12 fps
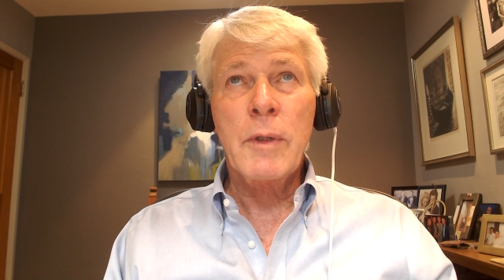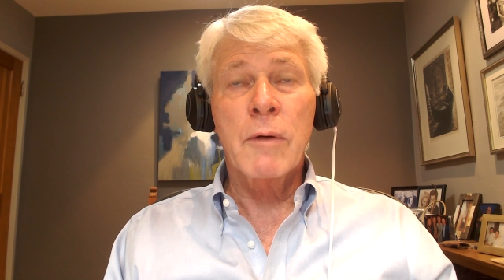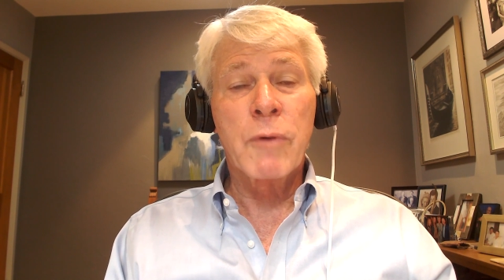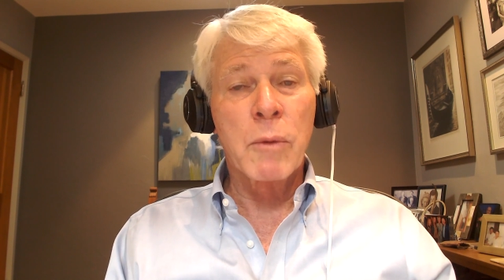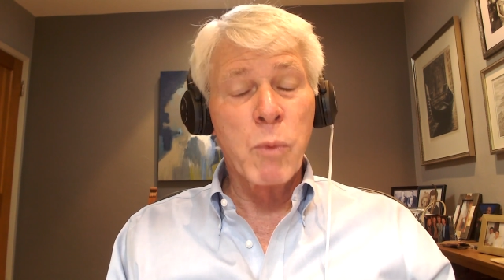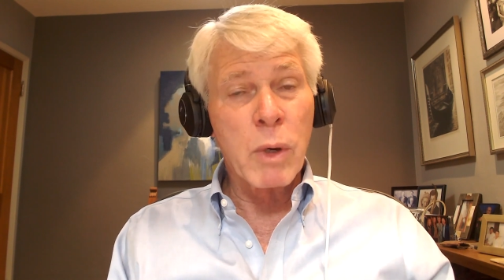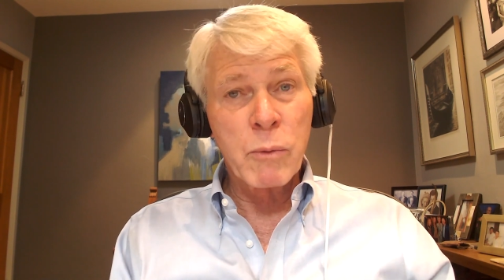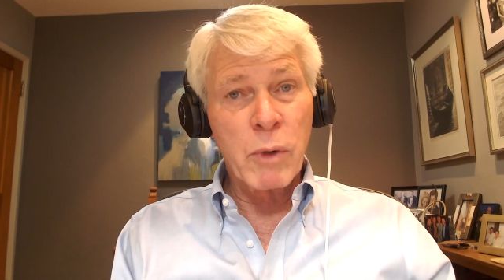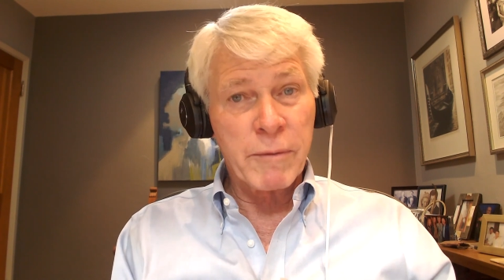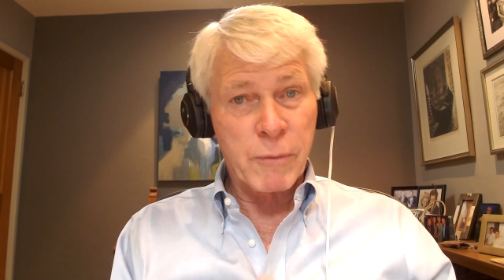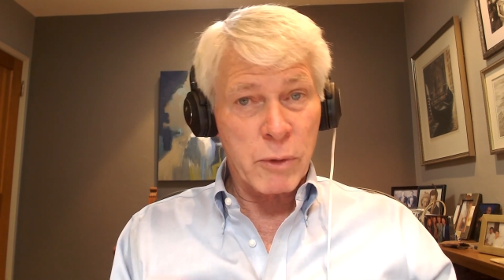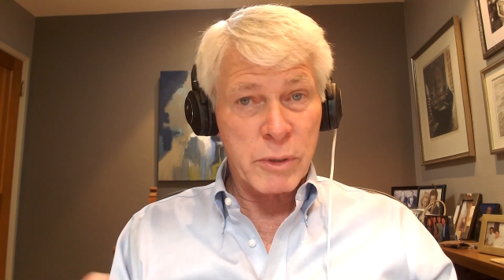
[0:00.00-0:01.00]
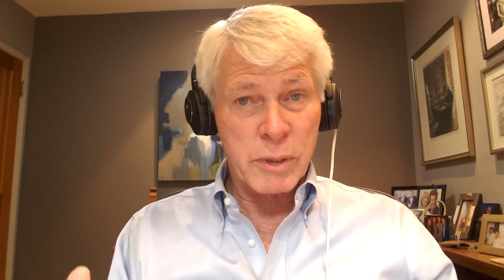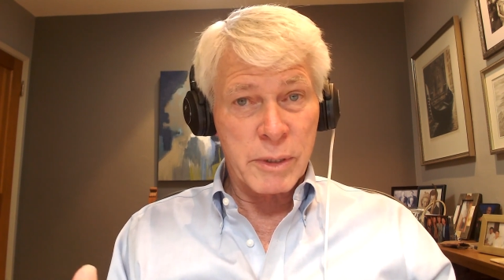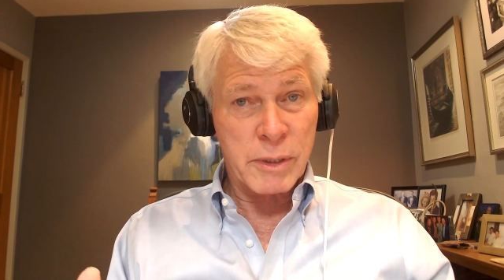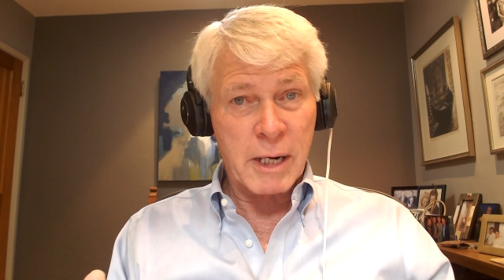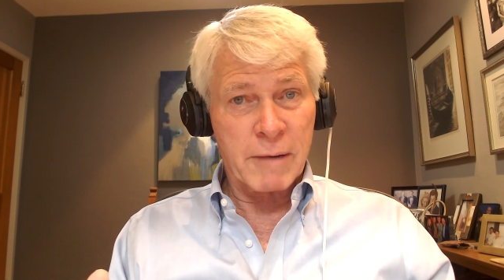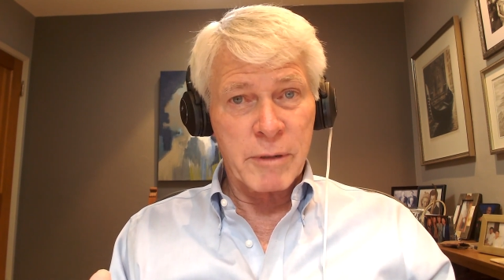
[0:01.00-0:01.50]
from when we first
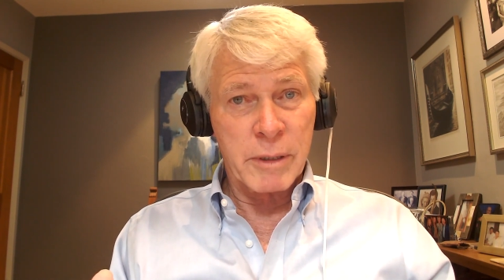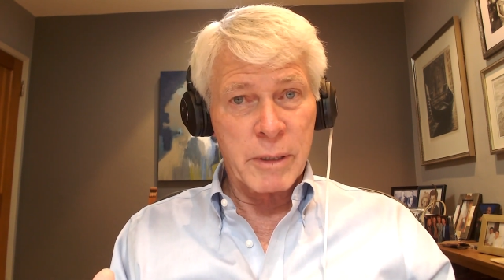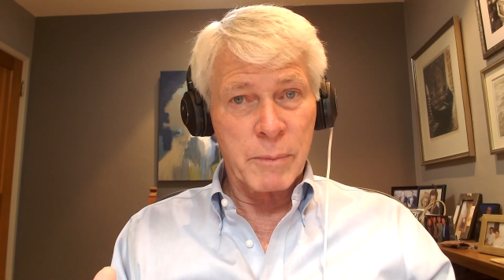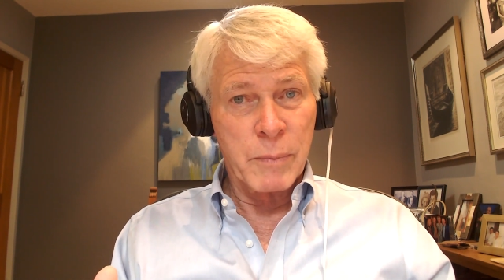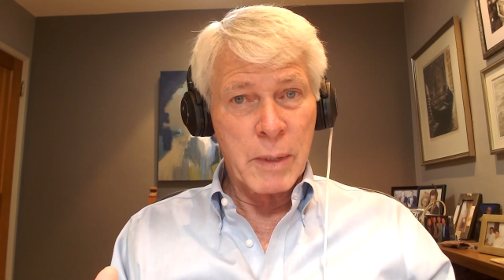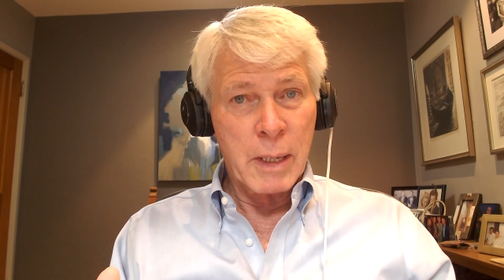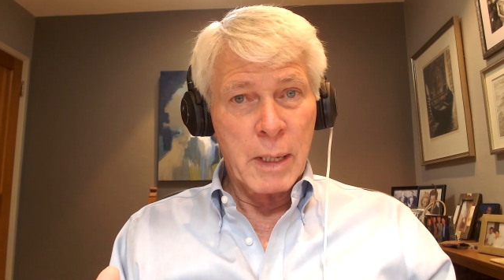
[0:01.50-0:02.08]
discovered them,